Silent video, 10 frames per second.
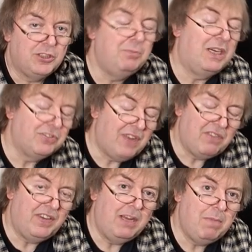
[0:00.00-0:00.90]
Too much
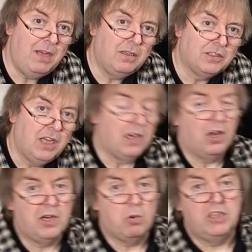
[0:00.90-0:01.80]
faffing about.
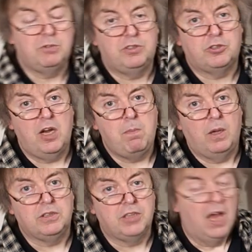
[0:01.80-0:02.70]
Likewise with
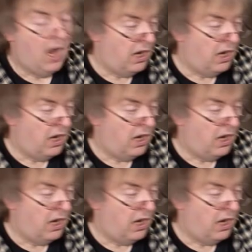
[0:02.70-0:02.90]
tripods.